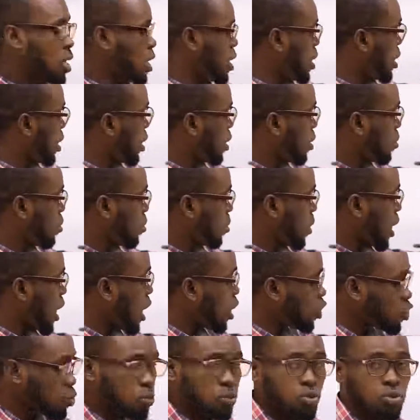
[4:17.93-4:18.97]

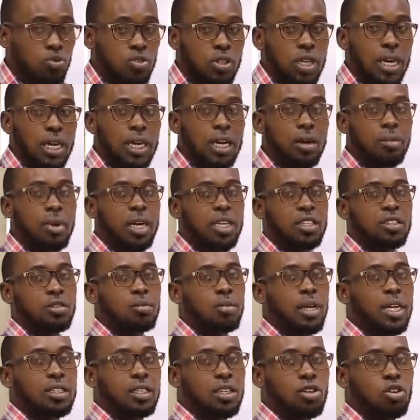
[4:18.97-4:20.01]
outputs that can
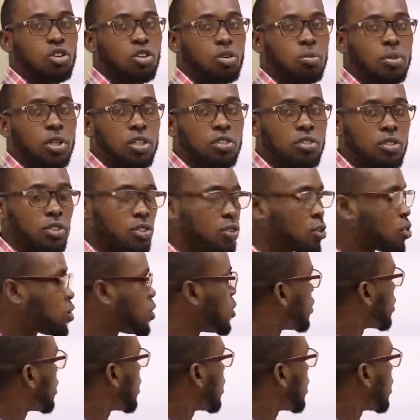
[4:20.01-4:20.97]
maximize economic resources.